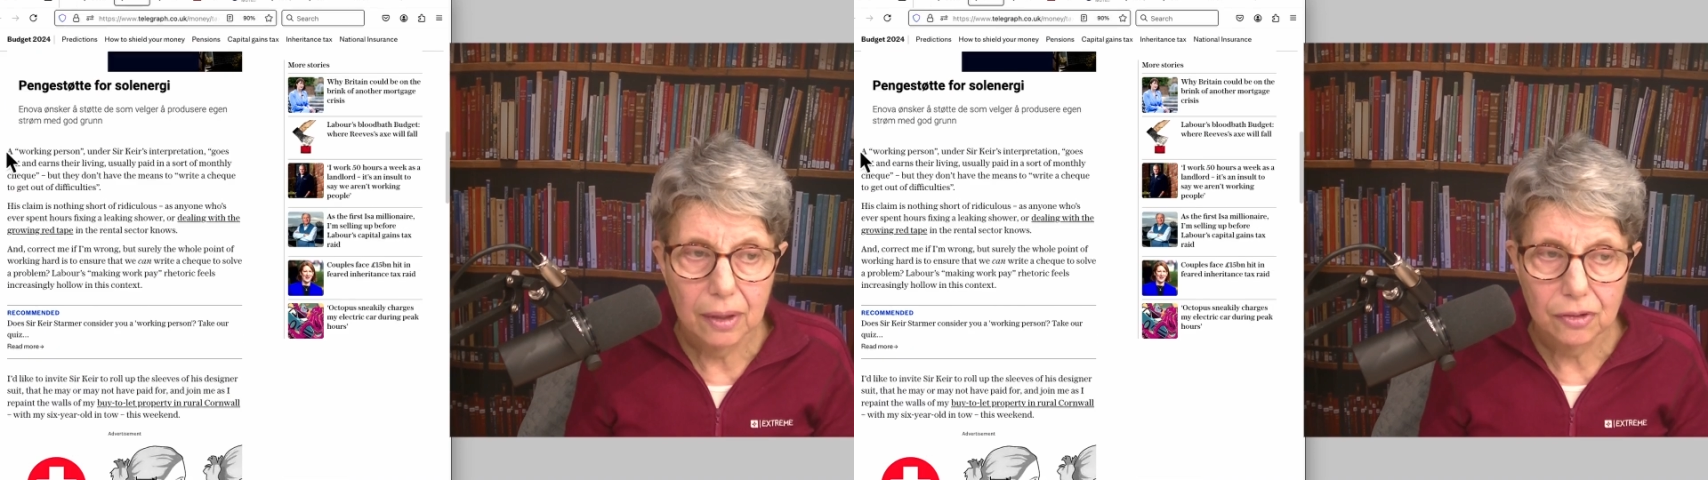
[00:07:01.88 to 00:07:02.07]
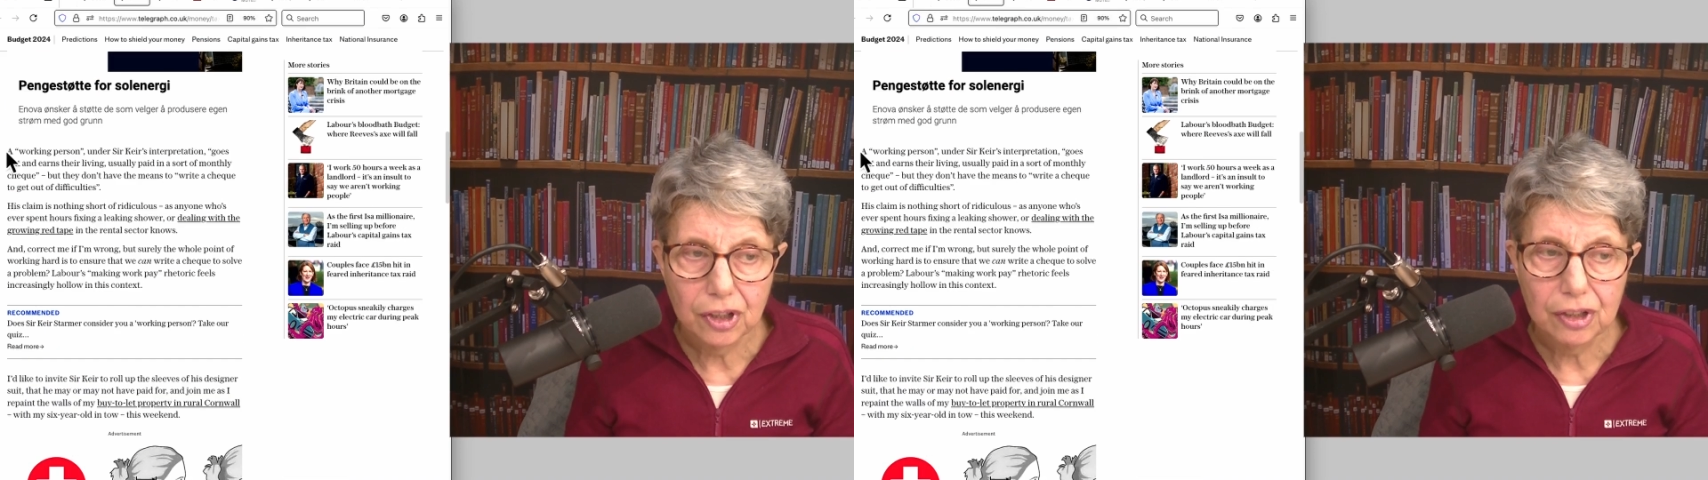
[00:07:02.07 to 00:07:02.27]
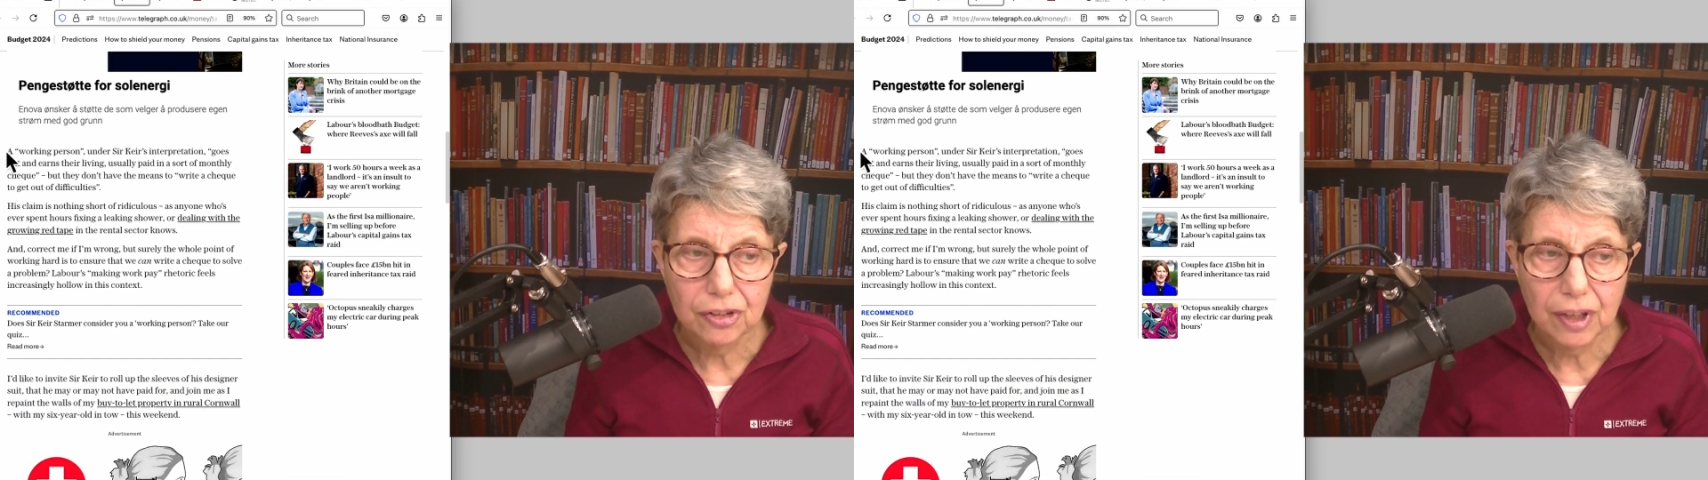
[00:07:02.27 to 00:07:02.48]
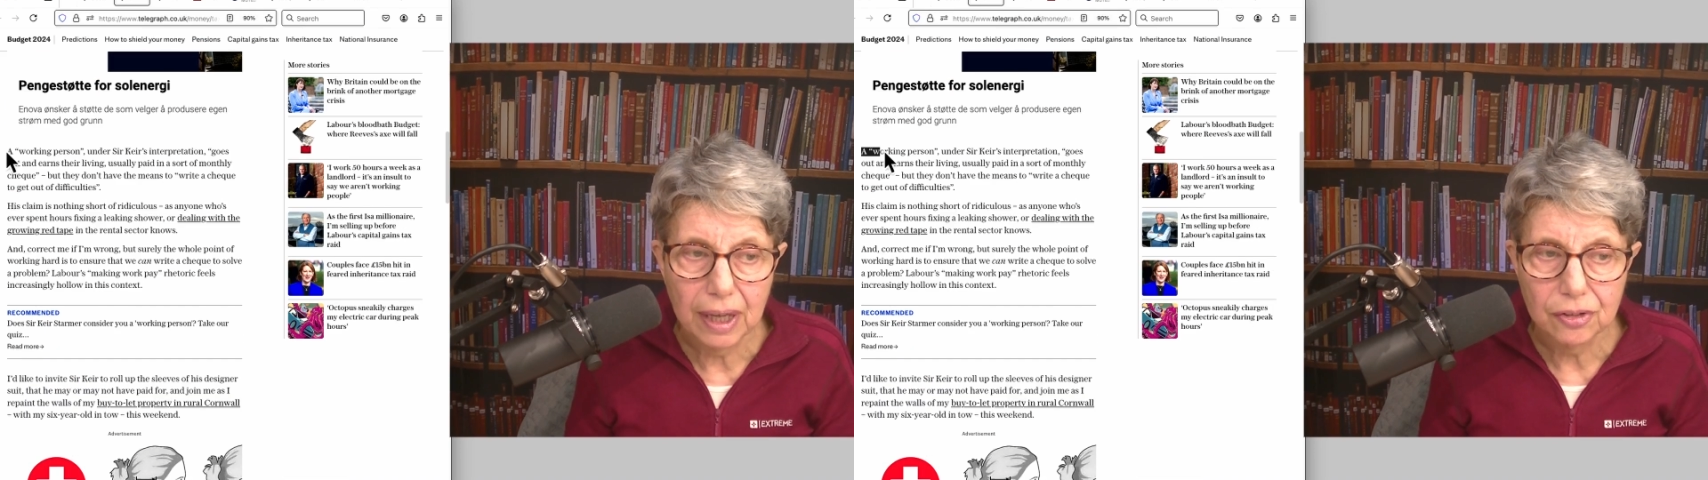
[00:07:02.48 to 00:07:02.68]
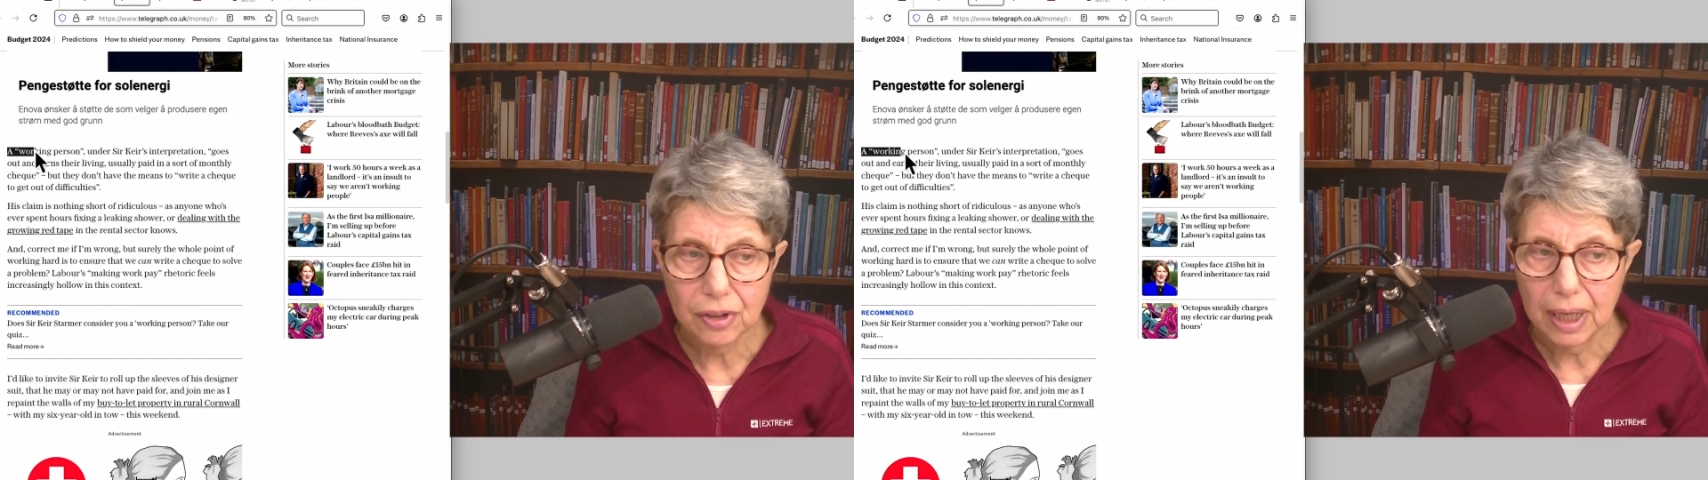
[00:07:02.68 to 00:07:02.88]
She
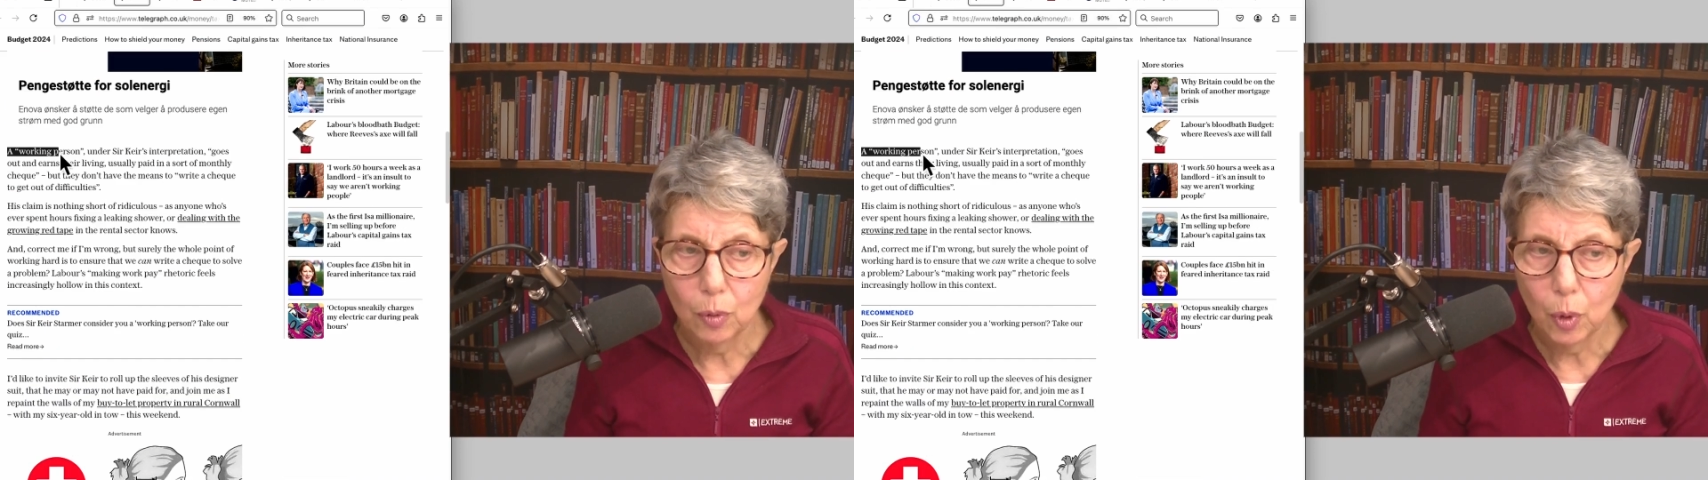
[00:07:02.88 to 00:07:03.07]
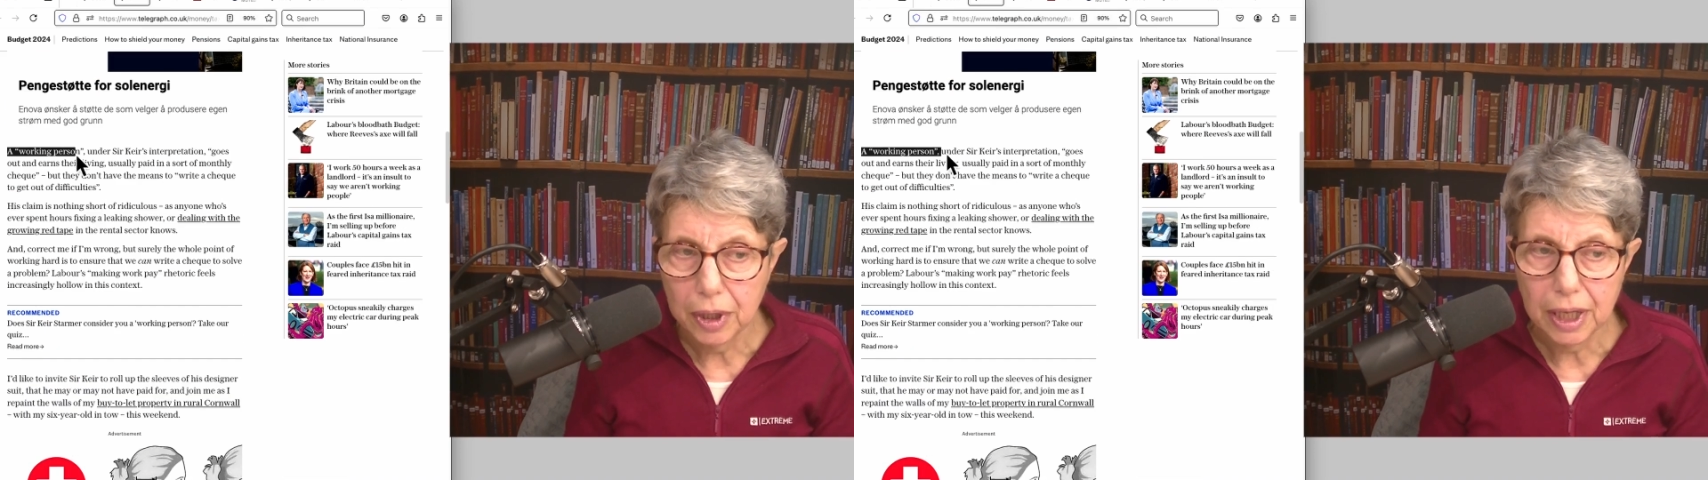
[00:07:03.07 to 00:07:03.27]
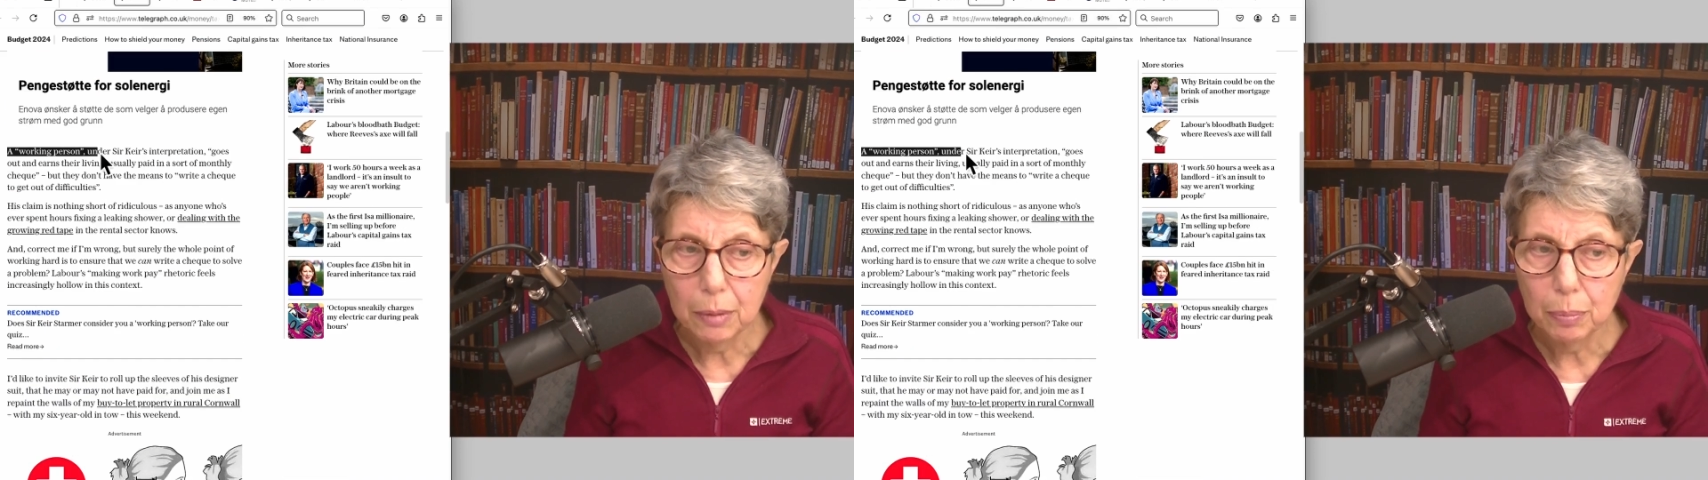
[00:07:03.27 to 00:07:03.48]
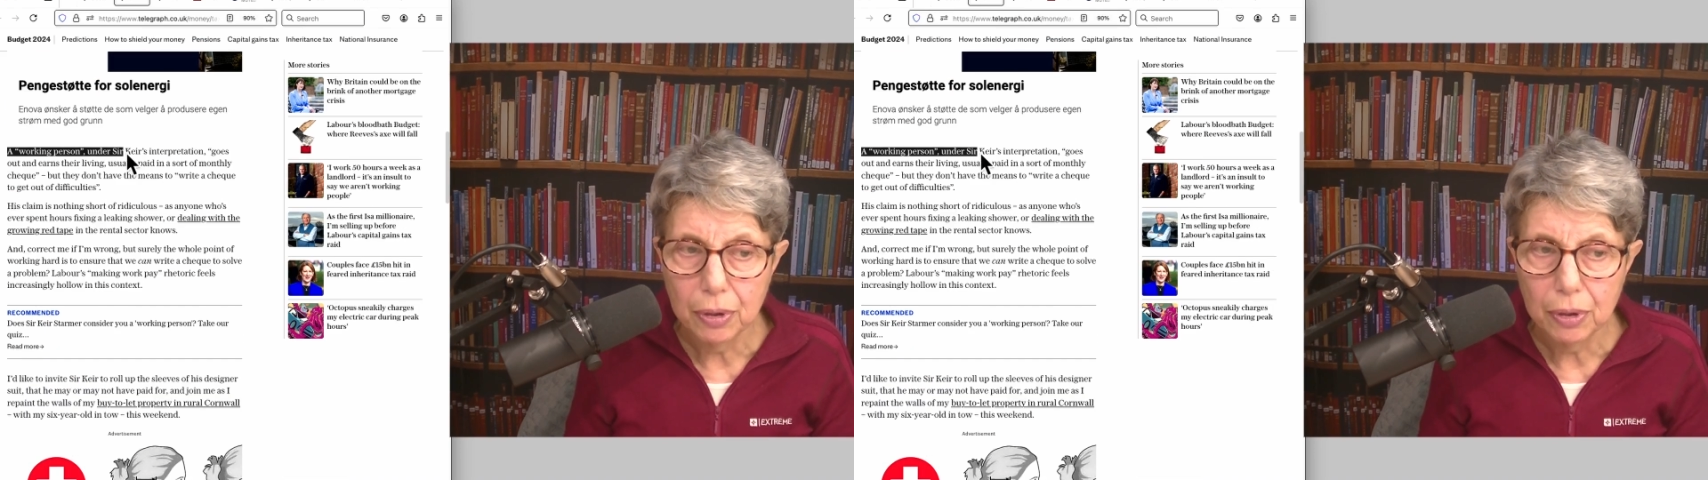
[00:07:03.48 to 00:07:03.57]
says a working